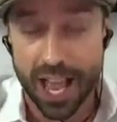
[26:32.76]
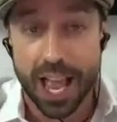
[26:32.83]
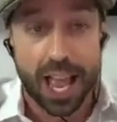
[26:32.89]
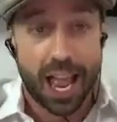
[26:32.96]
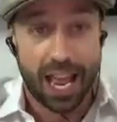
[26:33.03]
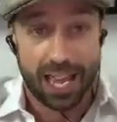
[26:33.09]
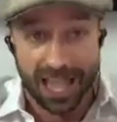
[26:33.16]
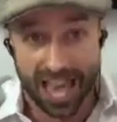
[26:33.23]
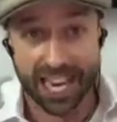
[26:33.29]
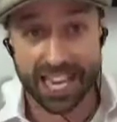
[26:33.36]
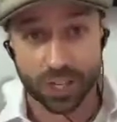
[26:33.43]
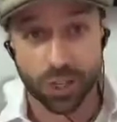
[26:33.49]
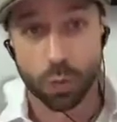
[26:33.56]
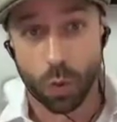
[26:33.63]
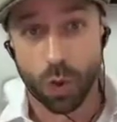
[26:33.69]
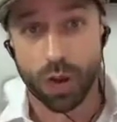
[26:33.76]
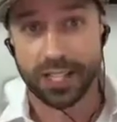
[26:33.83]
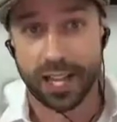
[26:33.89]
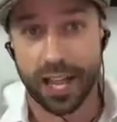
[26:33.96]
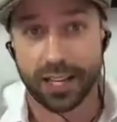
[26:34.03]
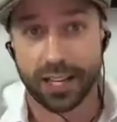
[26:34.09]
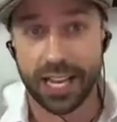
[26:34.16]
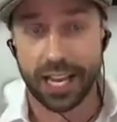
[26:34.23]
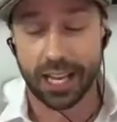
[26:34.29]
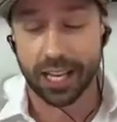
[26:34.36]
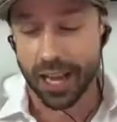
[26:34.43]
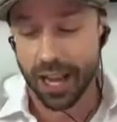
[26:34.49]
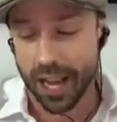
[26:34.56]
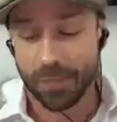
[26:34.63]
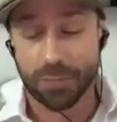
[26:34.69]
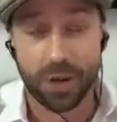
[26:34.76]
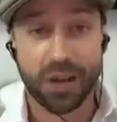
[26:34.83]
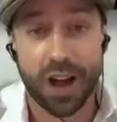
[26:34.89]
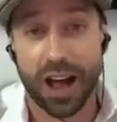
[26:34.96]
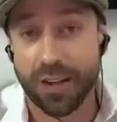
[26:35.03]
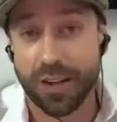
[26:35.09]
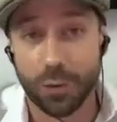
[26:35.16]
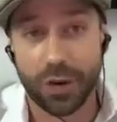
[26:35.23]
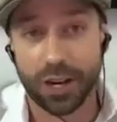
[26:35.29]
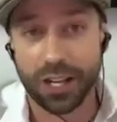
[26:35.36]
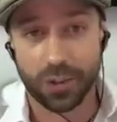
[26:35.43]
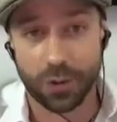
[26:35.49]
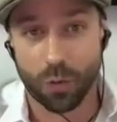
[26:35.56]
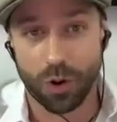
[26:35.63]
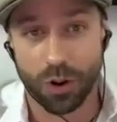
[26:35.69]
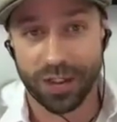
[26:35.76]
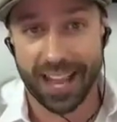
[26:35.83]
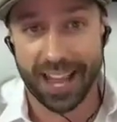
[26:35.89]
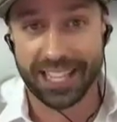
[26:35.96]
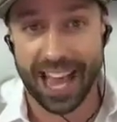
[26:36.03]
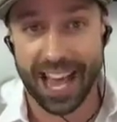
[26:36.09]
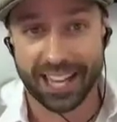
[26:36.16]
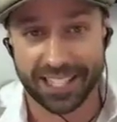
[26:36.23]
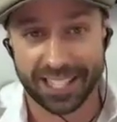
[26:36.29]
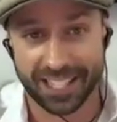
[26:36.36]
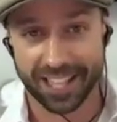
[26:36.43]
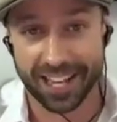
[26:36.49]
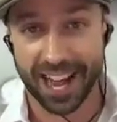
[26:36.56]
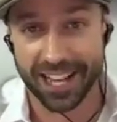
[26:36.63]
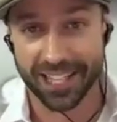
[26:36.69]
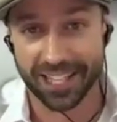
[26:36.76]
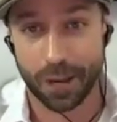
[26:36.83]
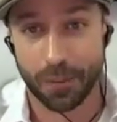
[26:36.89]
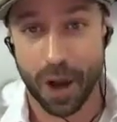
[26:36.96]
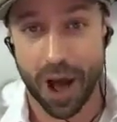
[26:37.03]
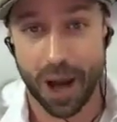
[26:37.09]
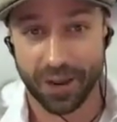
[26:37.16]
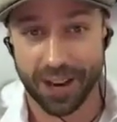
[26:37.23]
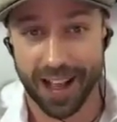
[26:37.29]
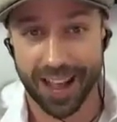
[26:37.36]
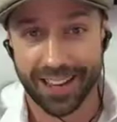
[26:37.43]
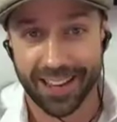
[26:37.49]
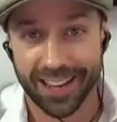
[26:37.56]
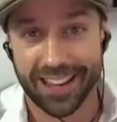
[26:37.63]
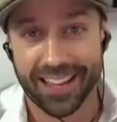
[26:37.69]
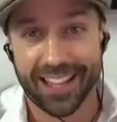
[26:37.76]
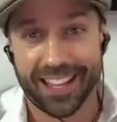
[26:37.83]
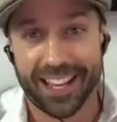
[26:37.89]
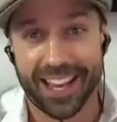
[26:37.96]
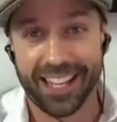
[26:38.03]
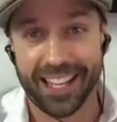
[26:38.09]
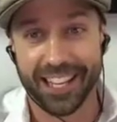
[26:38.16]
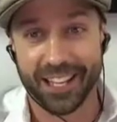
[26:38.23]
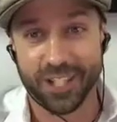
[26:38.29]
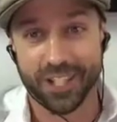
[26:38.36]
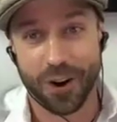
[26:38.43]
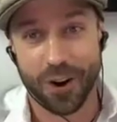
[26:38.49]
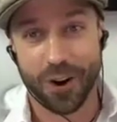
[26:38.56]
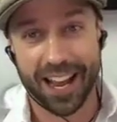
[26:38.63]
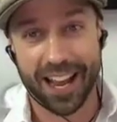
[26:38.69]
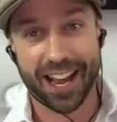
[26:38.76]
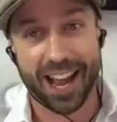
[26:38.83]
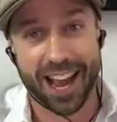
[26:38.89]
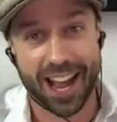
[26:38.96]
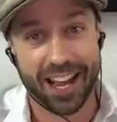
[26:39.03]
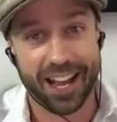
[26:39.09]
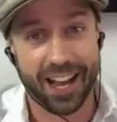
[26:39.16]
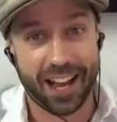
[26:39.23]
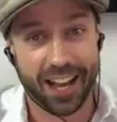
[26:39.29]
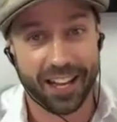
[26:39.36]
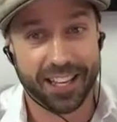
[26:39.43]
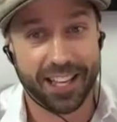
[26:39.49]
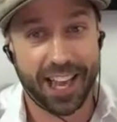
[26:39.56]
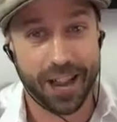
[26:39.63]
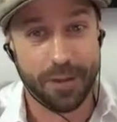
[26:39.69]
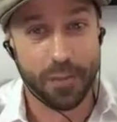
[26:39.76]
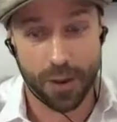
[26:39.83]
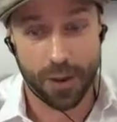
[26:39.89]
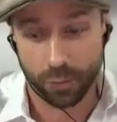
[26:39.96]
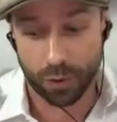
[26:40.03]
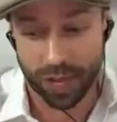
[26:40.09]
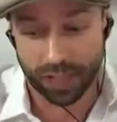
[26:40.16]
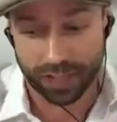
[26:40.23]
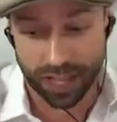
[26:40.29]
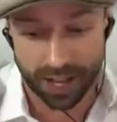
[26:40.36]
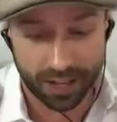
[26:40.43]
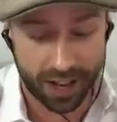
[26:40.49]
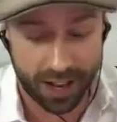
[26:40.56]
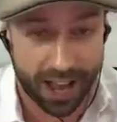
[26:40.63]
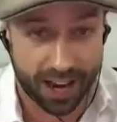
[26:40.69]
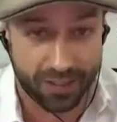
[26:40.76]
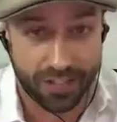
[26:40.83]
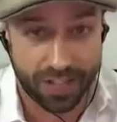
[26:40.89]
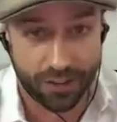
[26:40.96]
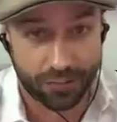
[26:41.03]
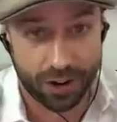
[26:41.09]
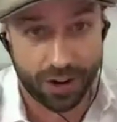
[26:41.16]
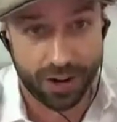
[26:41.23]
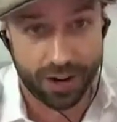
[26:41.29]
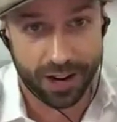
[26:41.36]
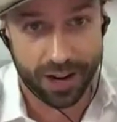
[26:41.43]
And that is one technique. But not everybody in the world has access to guys like Bob and I. And so I came up with a lot of different